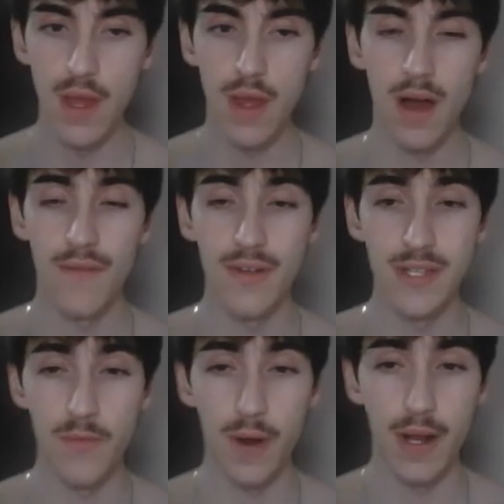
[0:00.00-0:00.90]
Obviously,
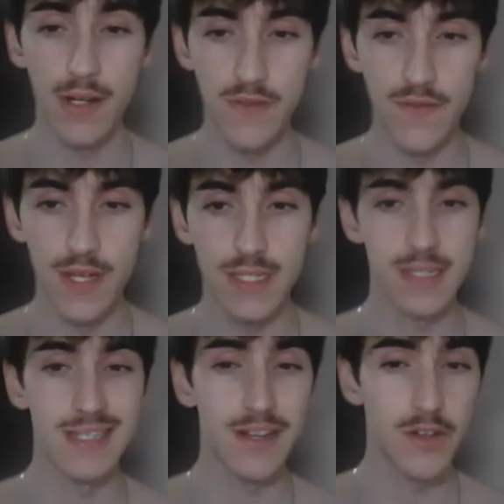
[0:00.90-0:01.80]
Rage Fist is
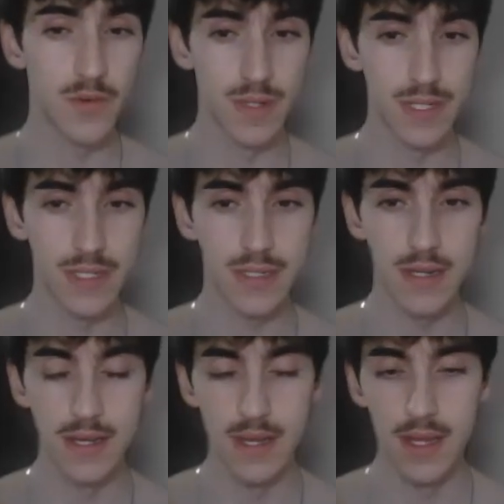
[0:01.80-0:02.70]
single resisted,
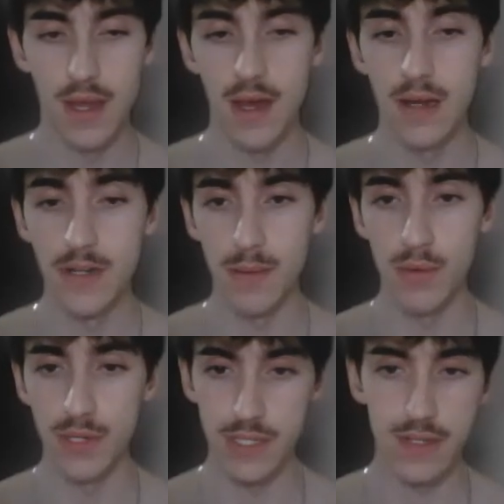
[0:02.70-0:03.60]
double
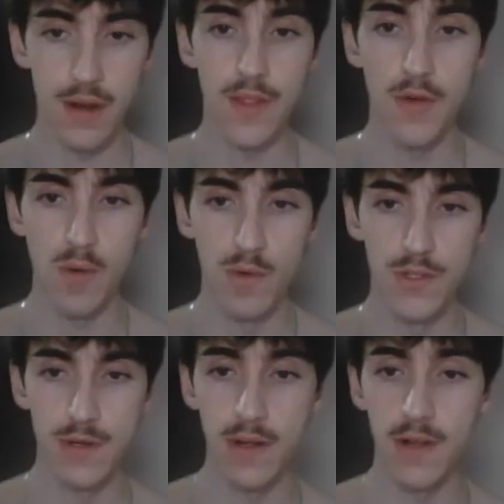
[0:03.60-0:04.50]
resisted on the normal,
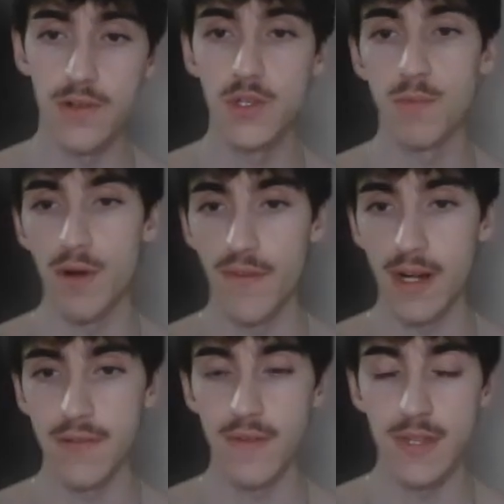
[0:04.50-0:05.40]
single super
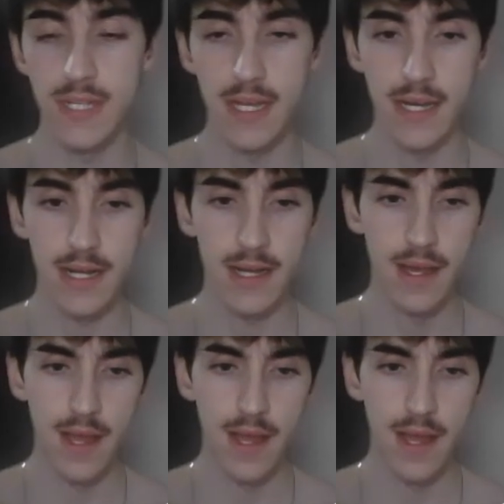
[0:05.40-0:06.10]
effective on the psychic.